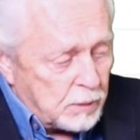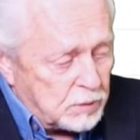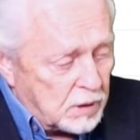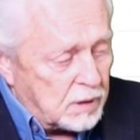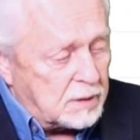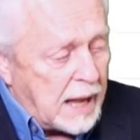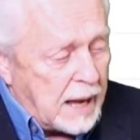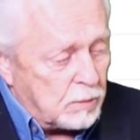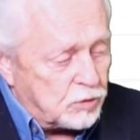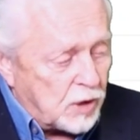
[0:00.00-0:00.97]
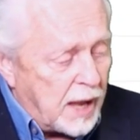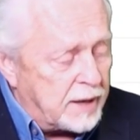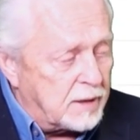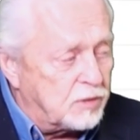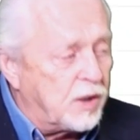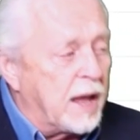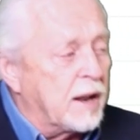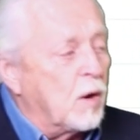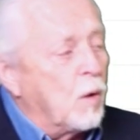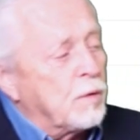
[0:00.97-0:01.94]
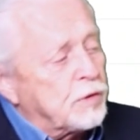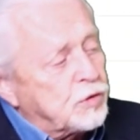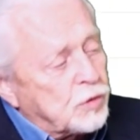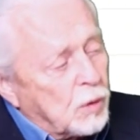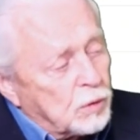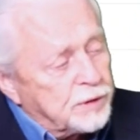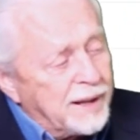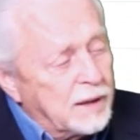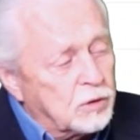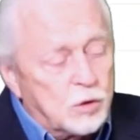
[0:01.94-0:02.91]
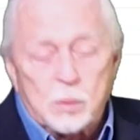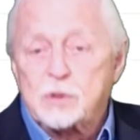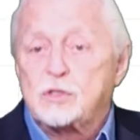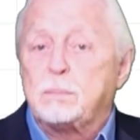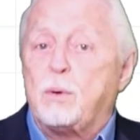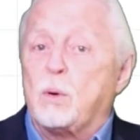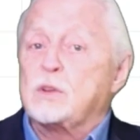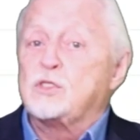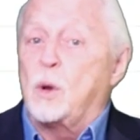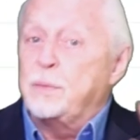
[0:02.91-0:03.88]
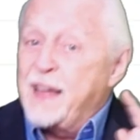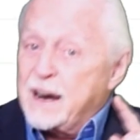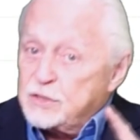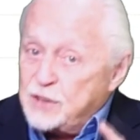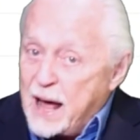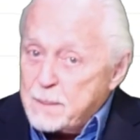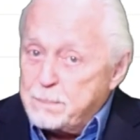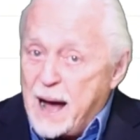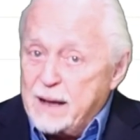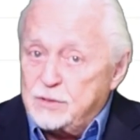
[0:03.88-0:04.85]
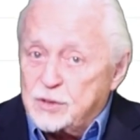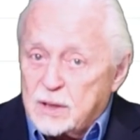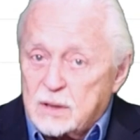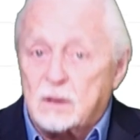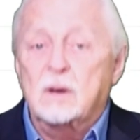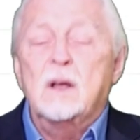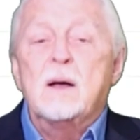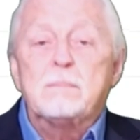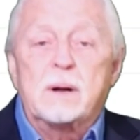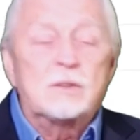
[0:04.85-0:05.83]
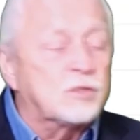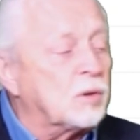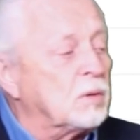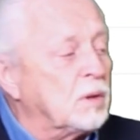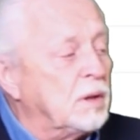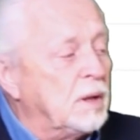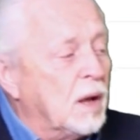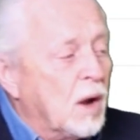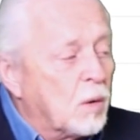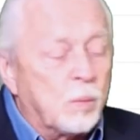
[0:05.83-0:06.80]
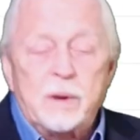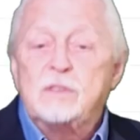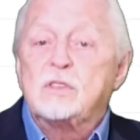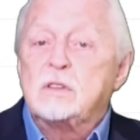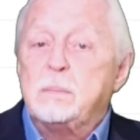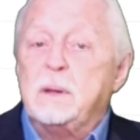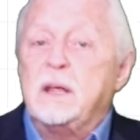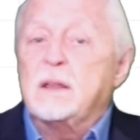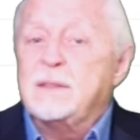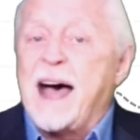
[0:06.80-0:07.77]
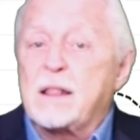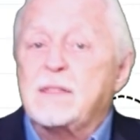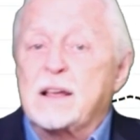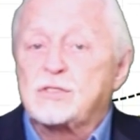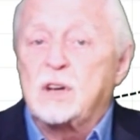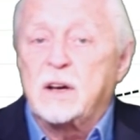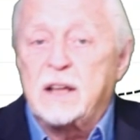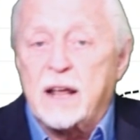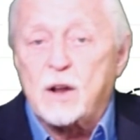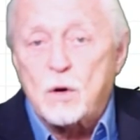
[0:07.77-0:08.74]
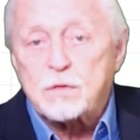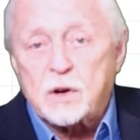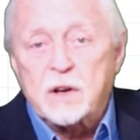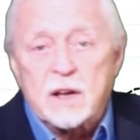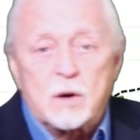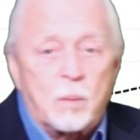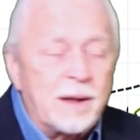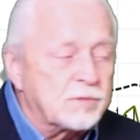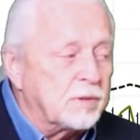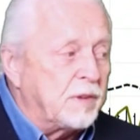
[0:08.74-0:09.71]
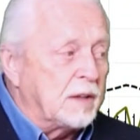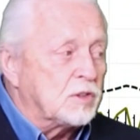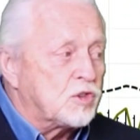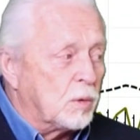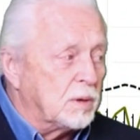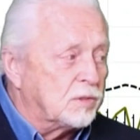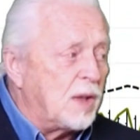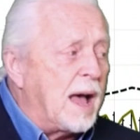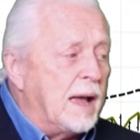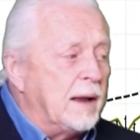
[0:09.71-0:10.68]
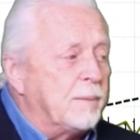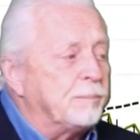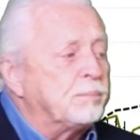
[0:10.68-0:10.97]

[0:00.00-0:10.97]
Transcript: out to the downside. It is getting oversold into a support zone. That is not a buy signal, but it's certainly reason to be not necessarily getting overly aggressive on the short side.